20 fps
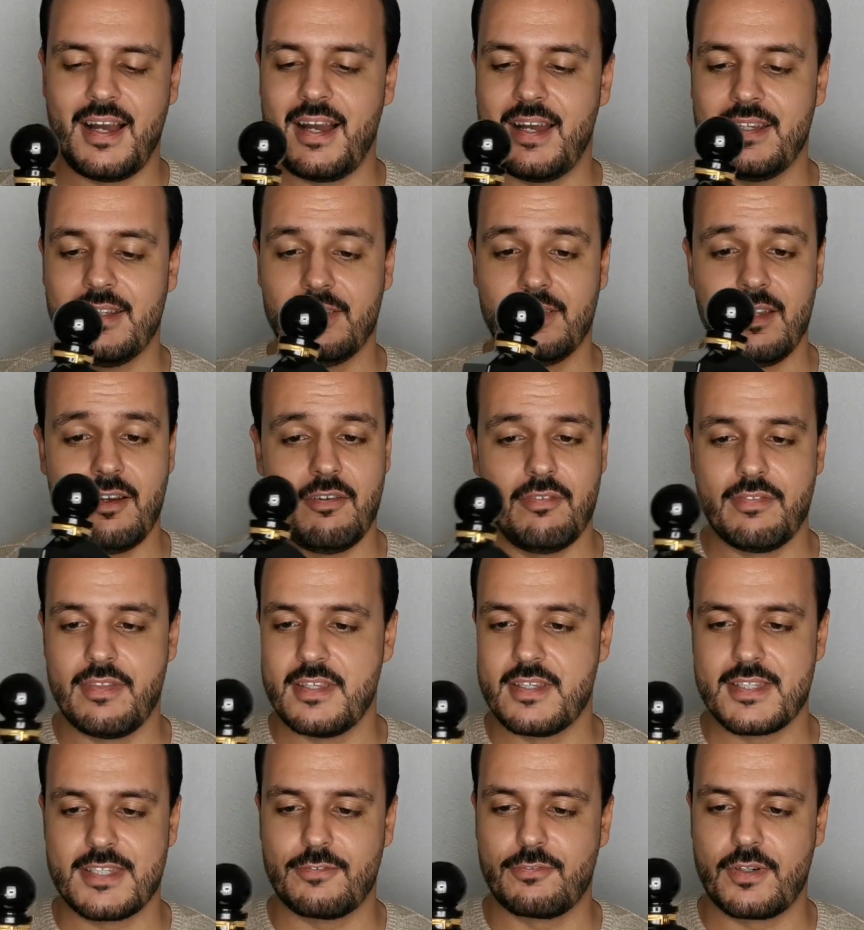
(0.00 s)
I
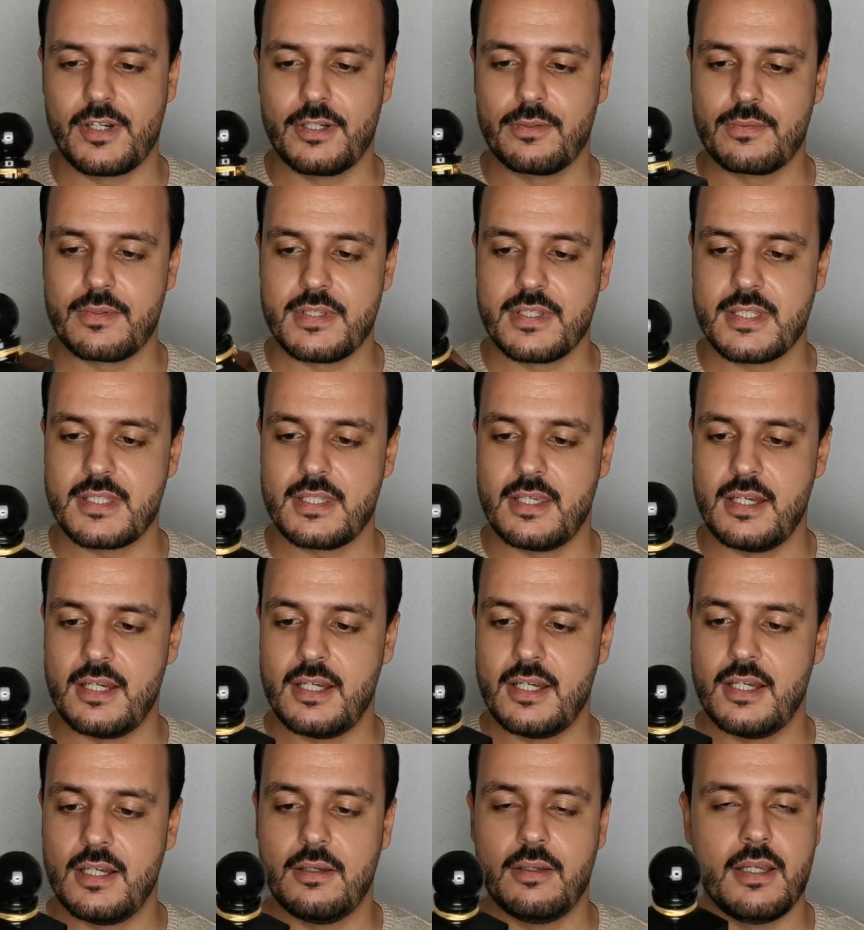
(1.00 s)
love this fragrance.
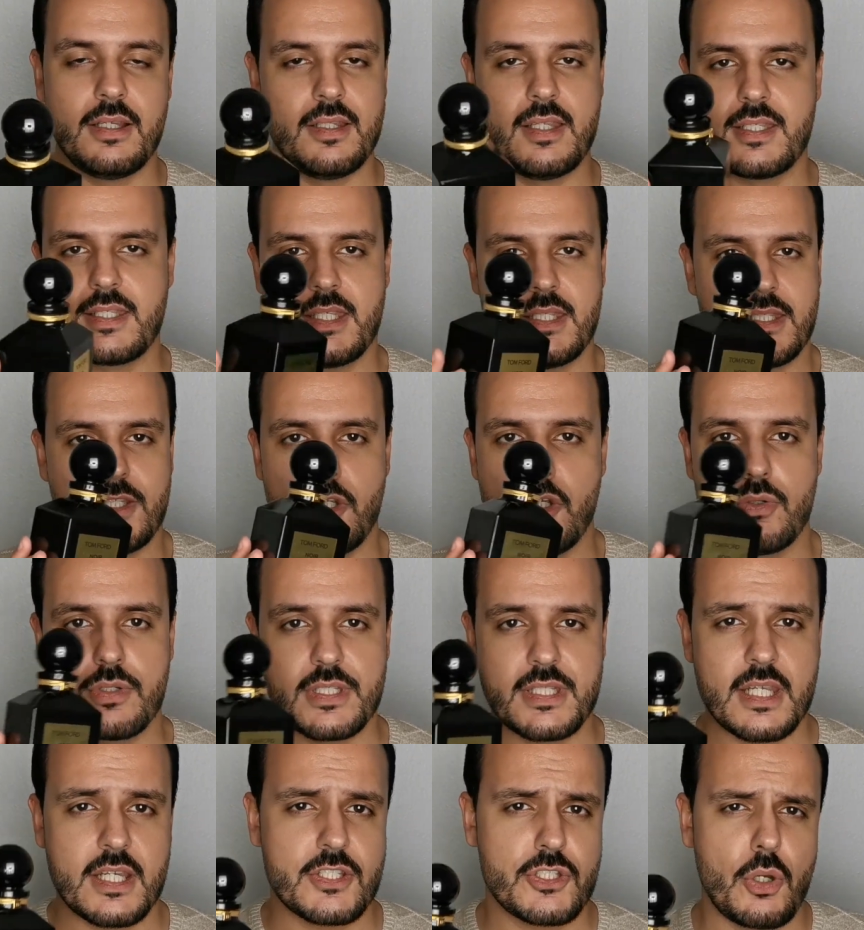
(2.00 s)
This is
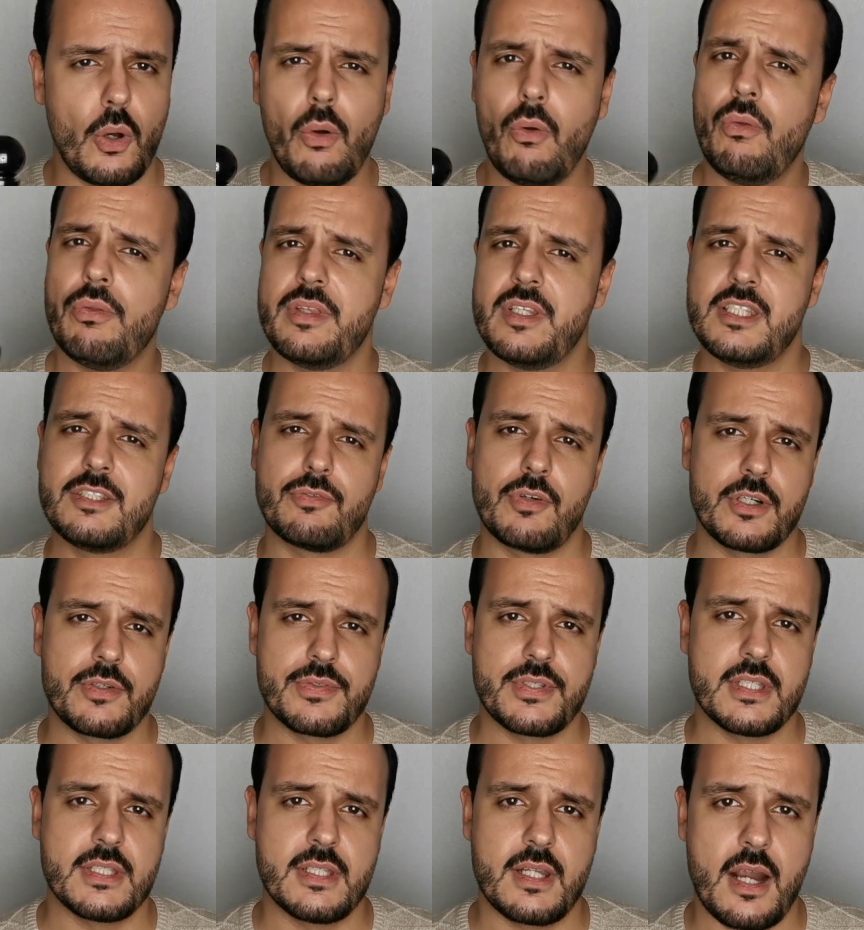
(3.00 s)
unisex. All these
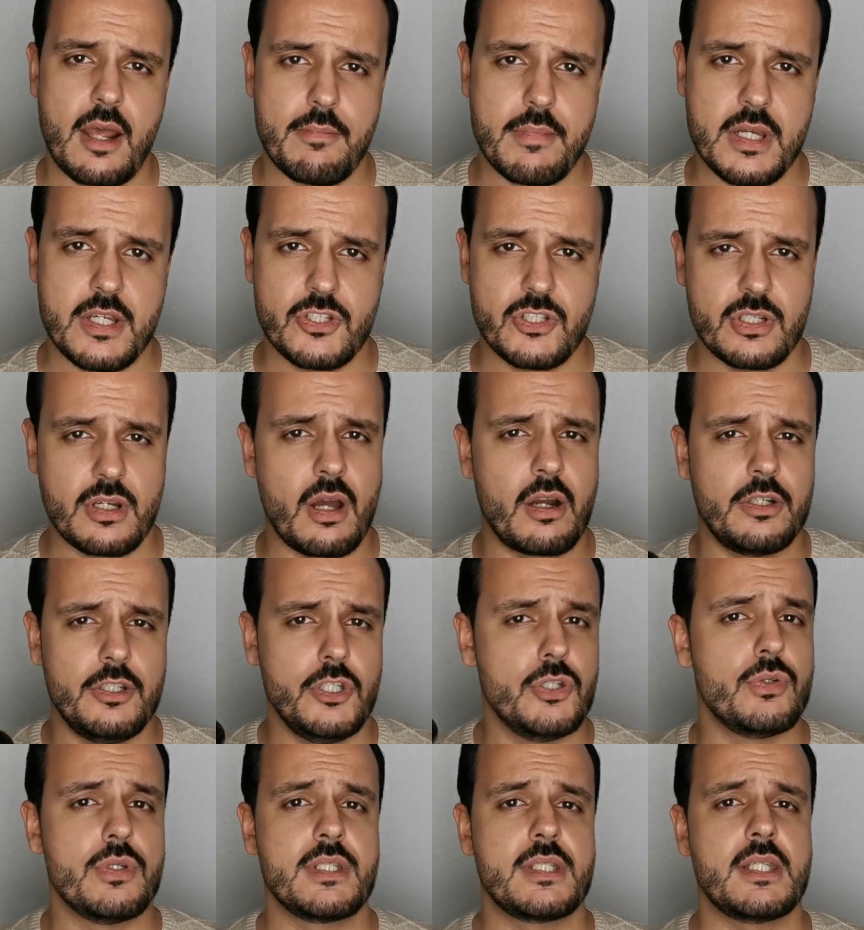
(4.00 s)
fragrances that I mentioned are
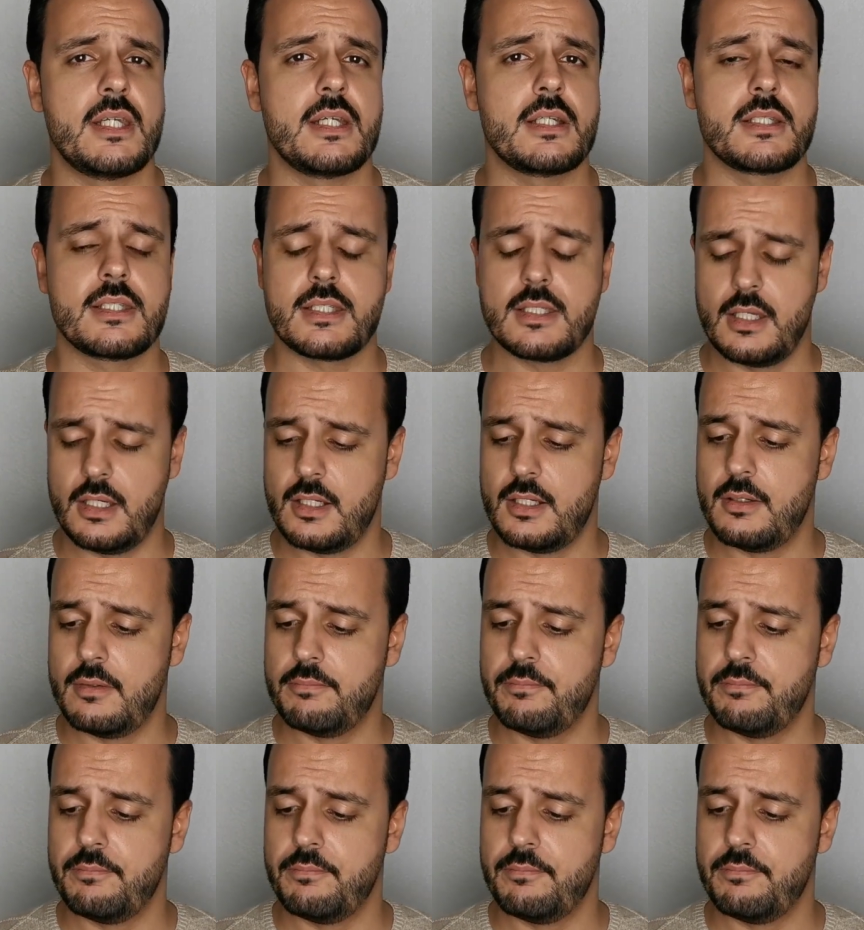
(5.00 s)
unisex.